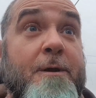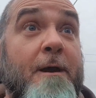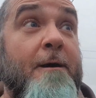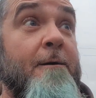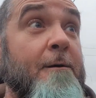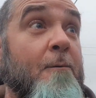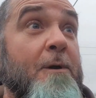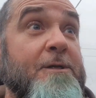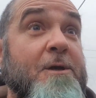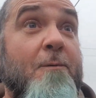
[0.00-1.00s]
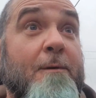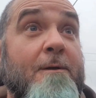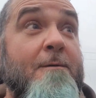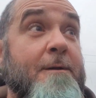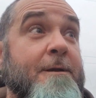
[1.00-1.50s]
y'all? What is going
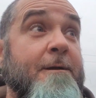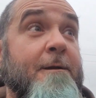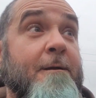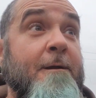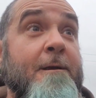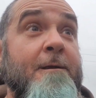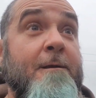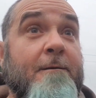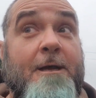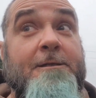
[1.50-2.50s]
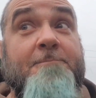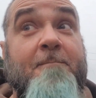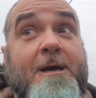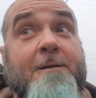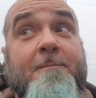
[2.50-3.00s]
on here? I was just
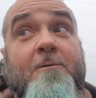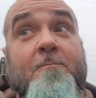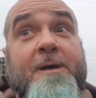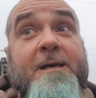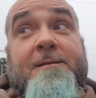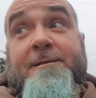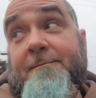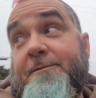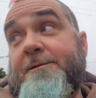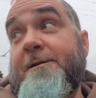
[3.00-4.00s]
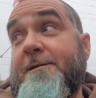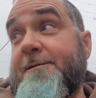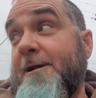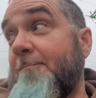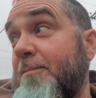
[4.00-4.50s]
minding my own business. I was cooking
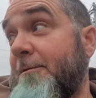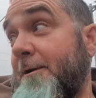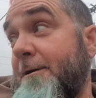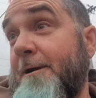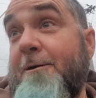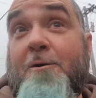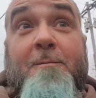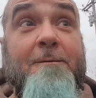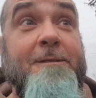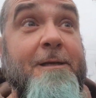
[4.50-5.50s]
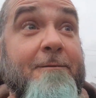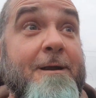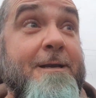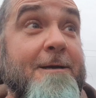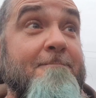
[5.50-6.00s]
supper here at home. I was getting
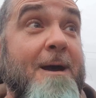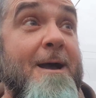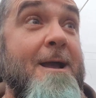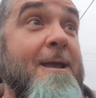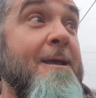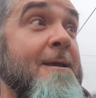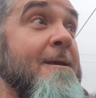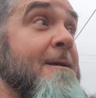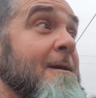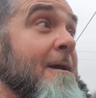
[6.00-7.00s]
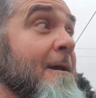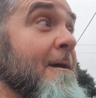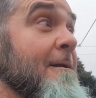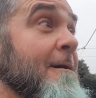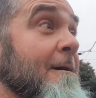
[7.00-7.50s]
ready to come back. And